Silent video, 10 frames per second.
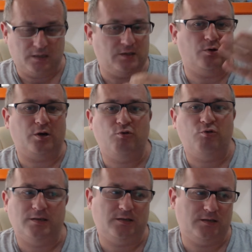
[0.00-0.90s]
It's not a
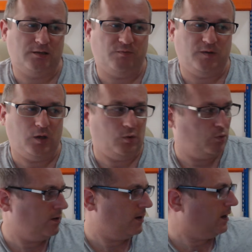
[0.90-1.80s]
criticism of
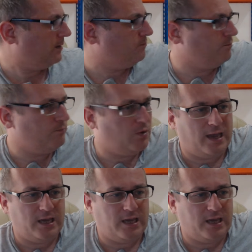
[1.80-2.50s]
you. My